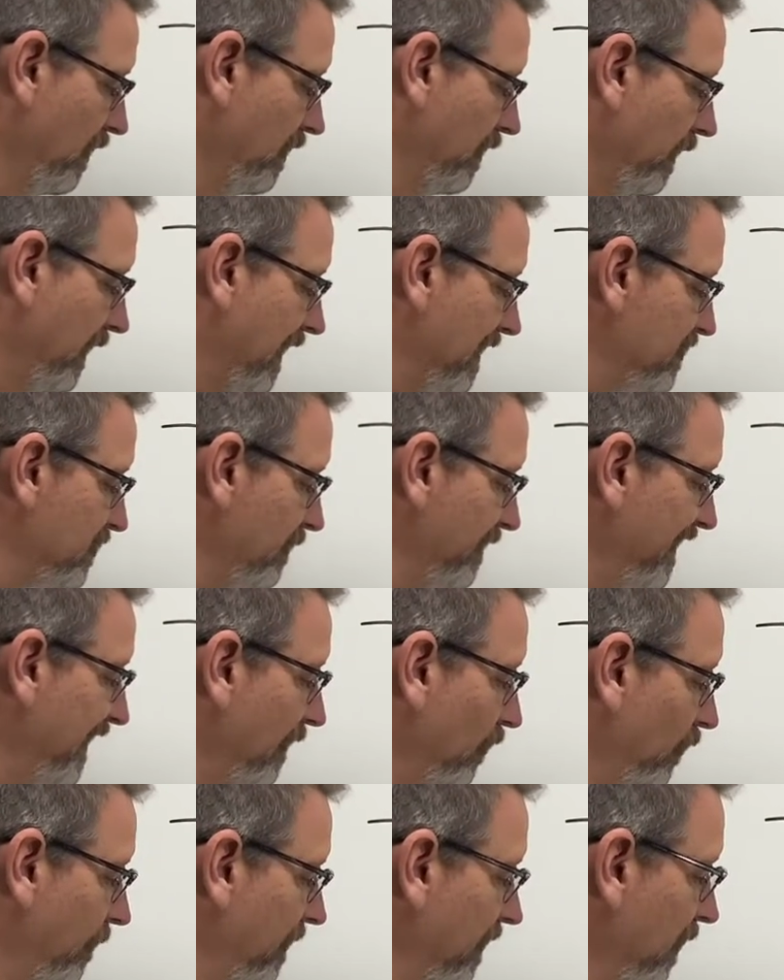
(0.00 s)
Okay, so that
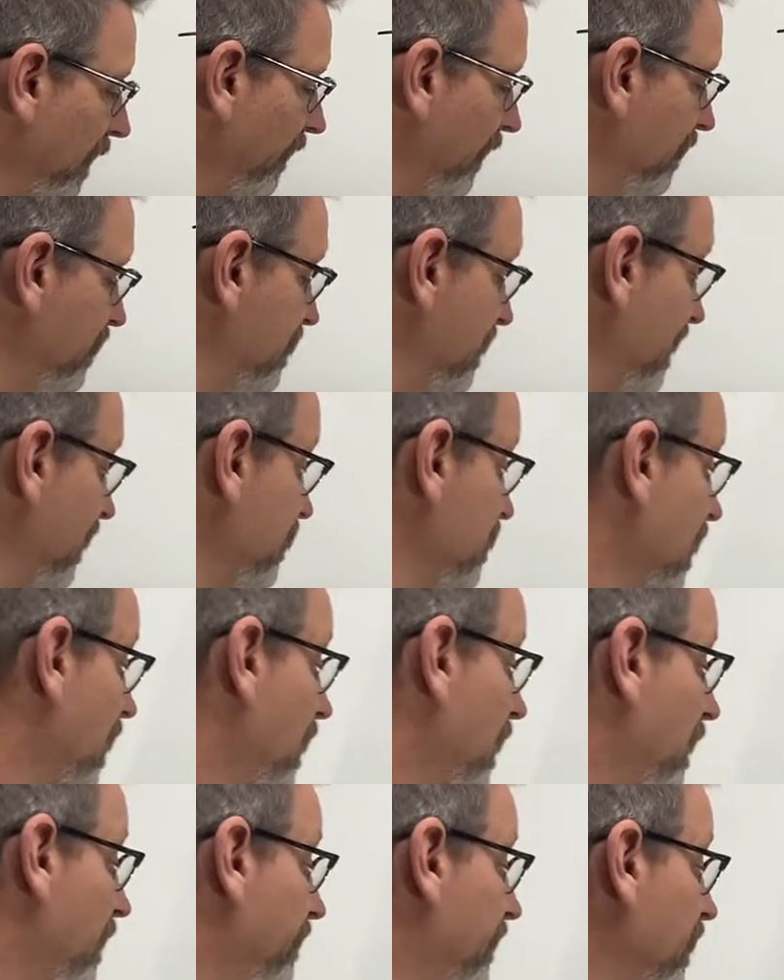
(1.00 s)
would be on there. So there's,
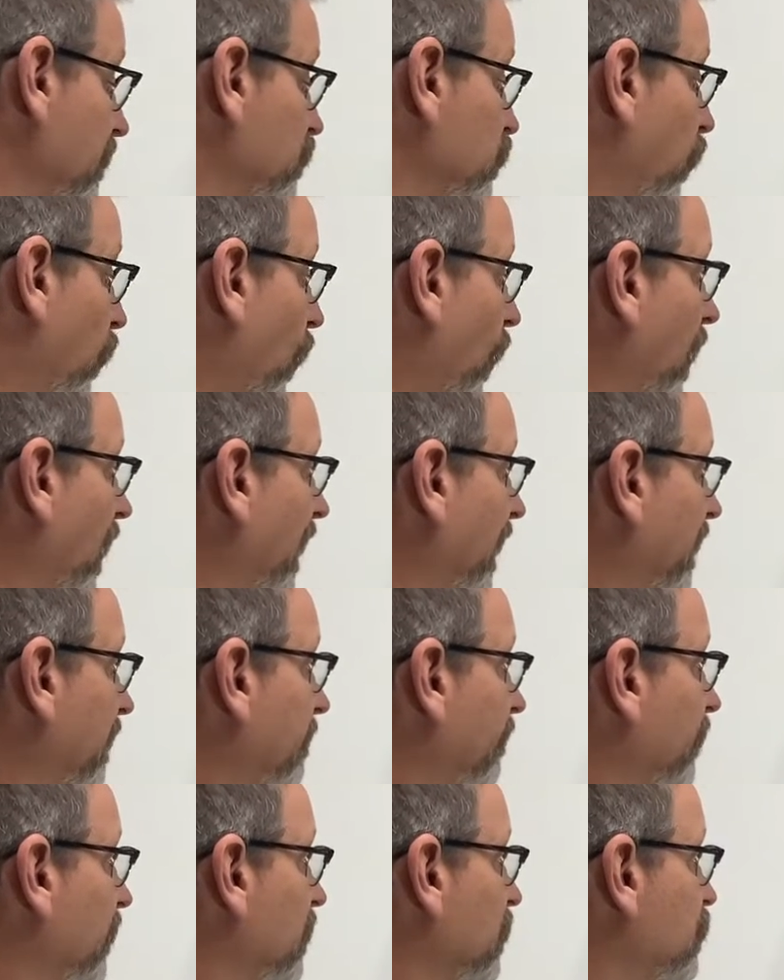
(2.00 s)
there's one,
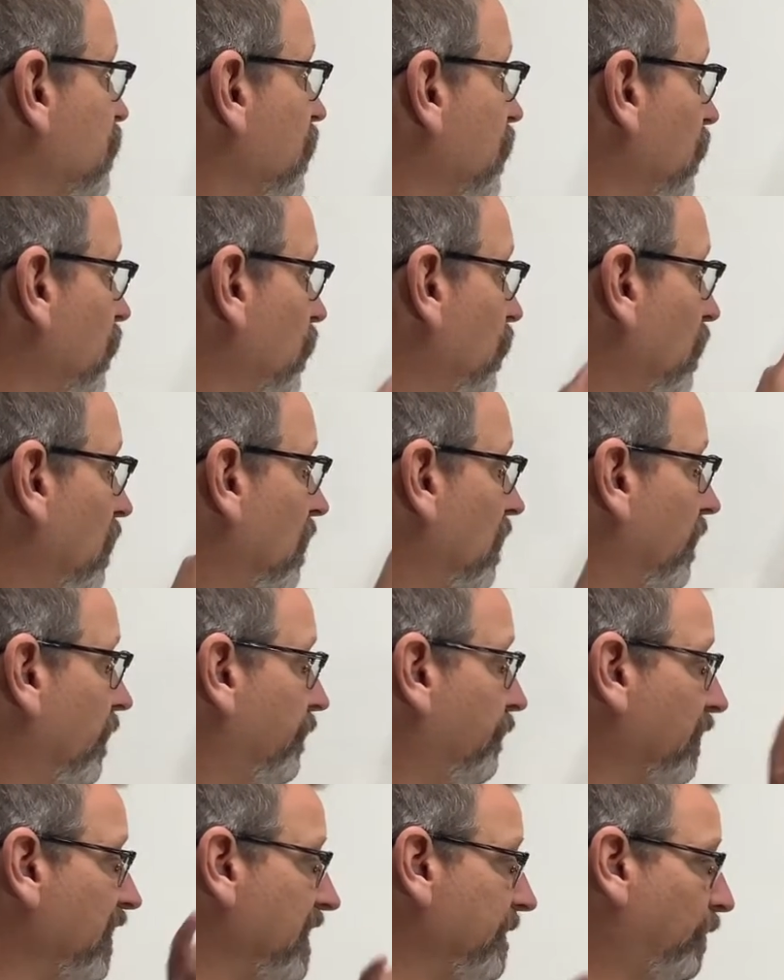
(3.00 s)
two,
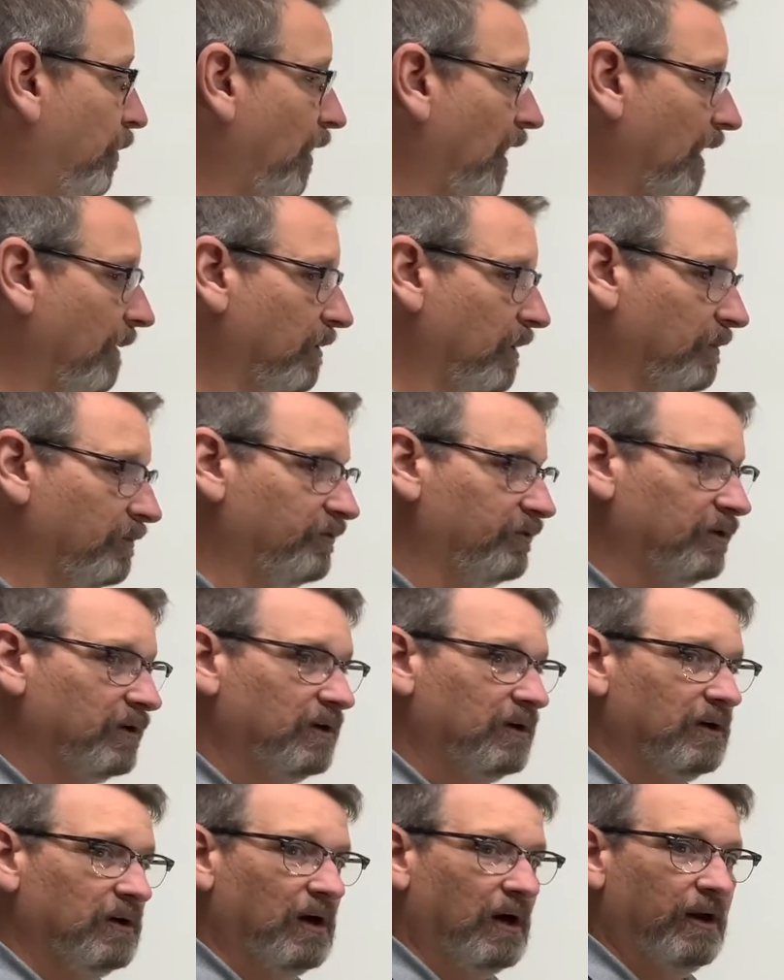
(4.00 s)
three problems.
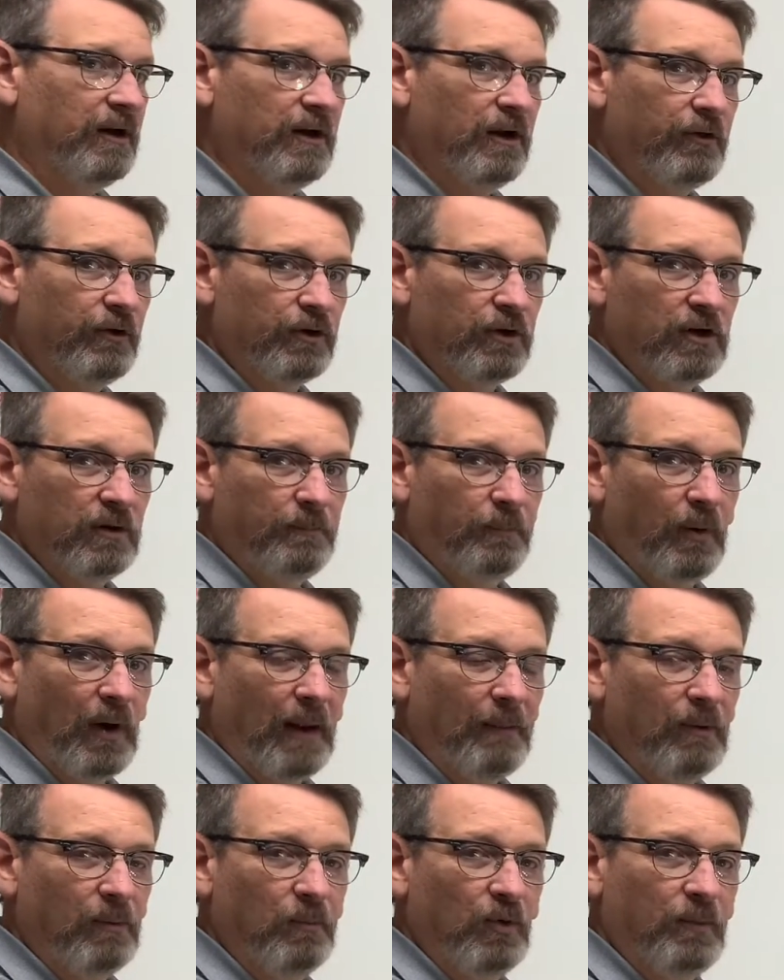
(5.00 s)
Another good
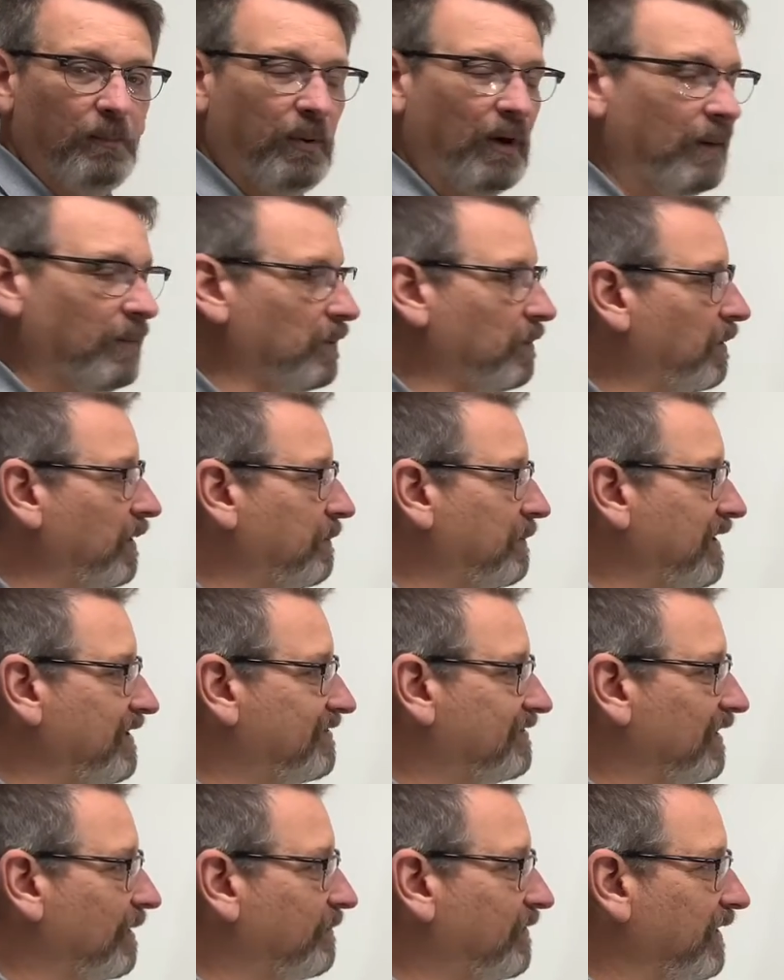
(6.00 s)
problem would probably be
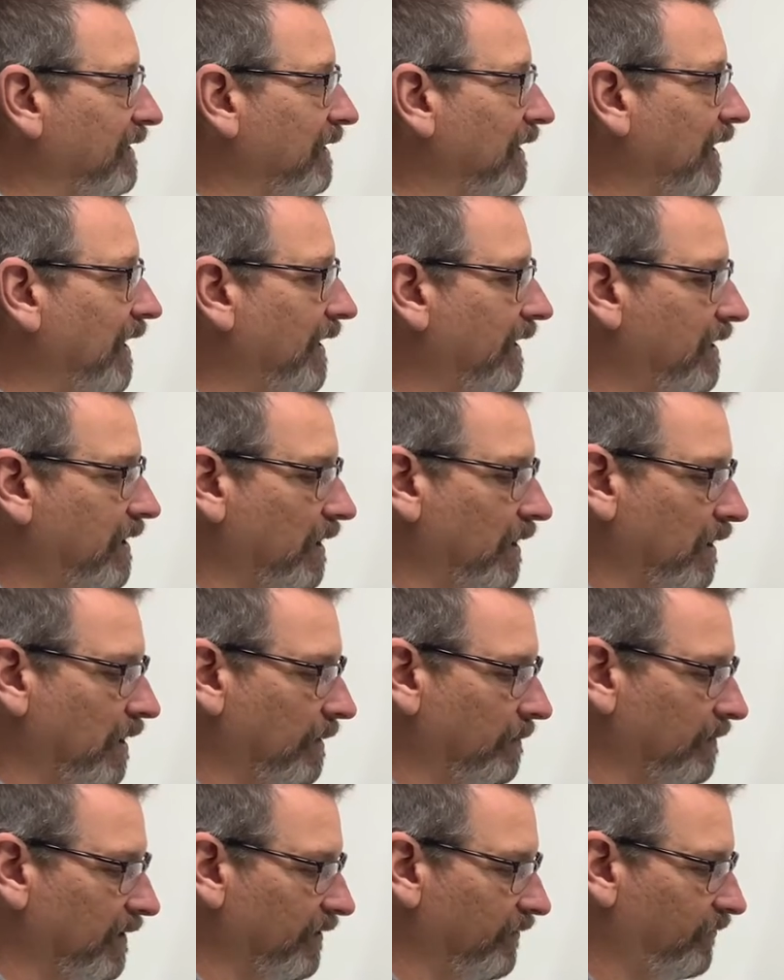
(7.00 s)
something like, uh,
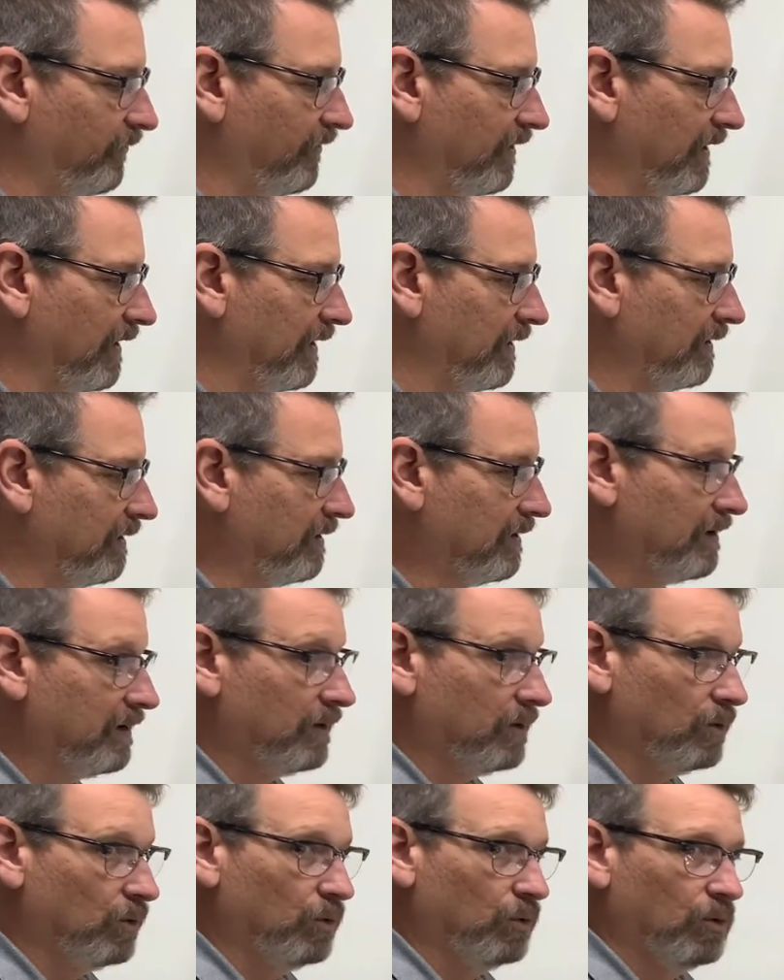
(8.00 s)
let's see,
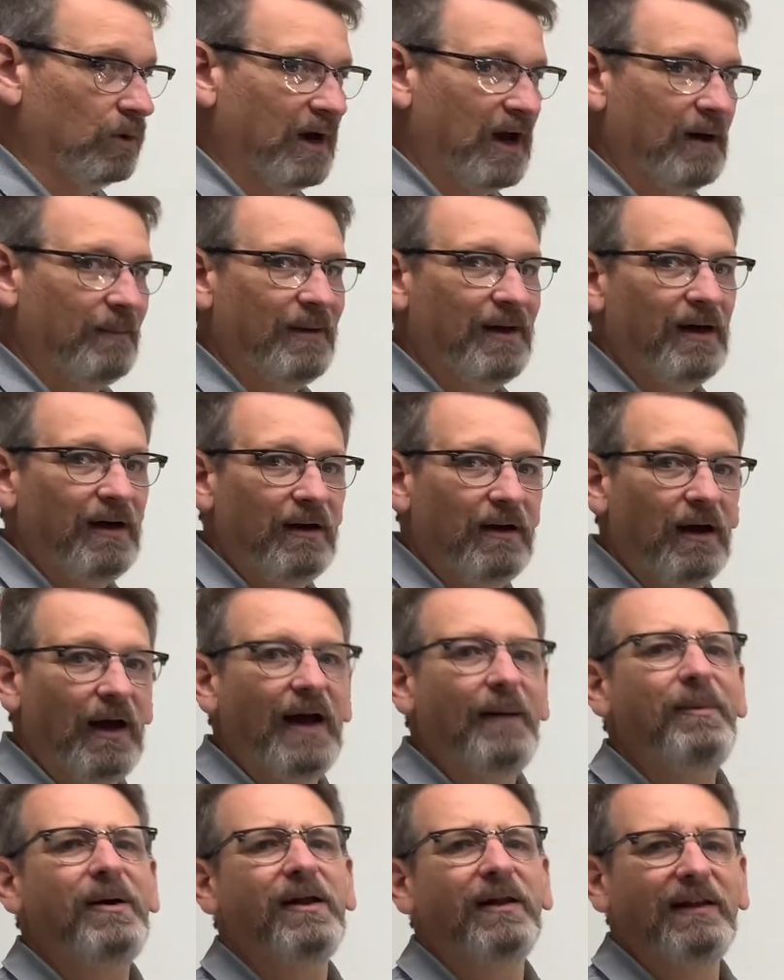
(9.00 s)
ooh, how about, how
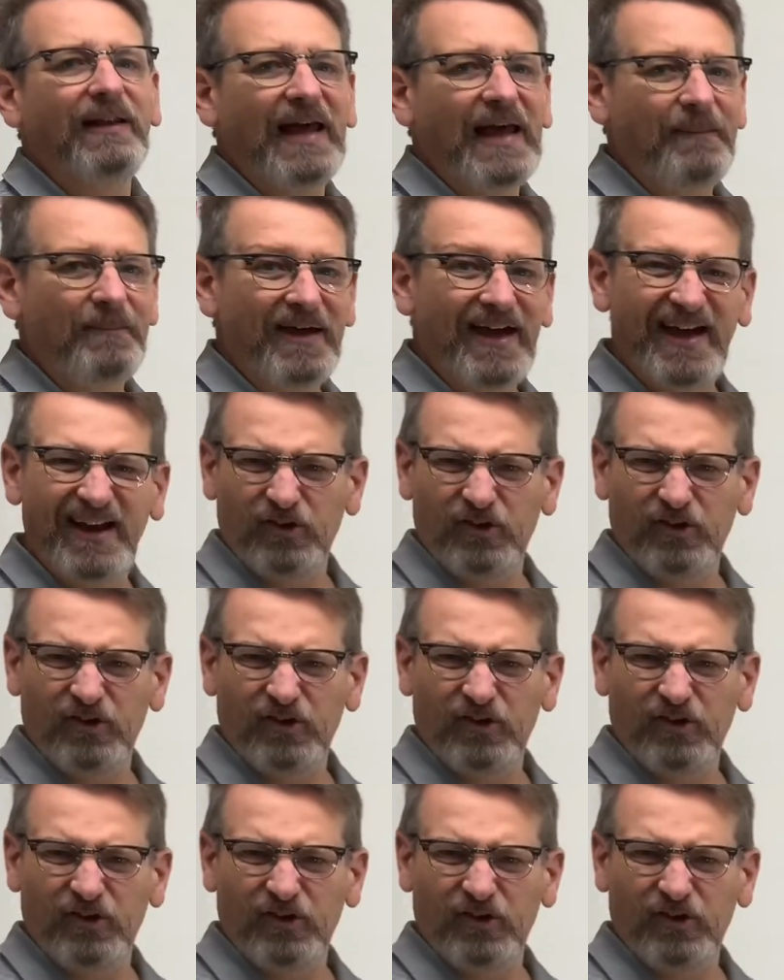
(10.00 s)
about a lambda hat?